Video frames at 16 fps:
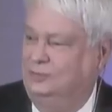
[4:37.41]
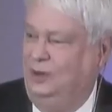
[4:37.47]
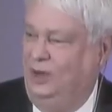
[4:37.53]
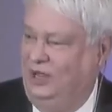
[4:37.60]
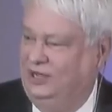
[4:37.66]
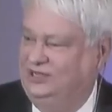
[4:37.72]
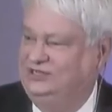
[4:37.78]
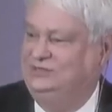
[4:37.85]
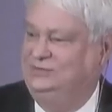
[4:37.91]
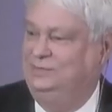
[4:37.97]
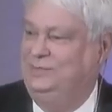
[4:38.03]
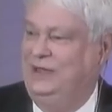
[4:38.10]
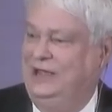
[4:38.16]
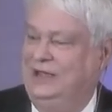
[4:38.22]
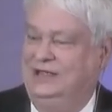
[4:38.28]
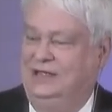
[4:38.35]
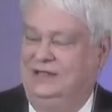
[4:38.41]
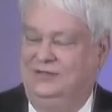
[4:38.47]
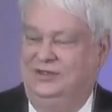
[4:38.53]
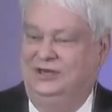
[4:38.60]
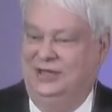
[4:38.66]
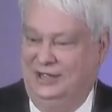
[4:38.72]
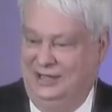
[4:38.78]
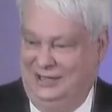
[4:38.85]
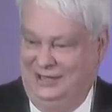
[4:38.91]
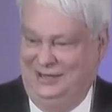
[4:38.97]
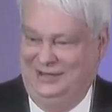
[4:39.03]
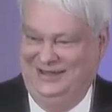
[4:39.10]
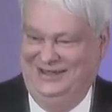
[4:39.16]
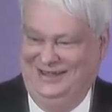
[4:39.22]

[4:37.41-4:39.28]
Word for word: place back in the day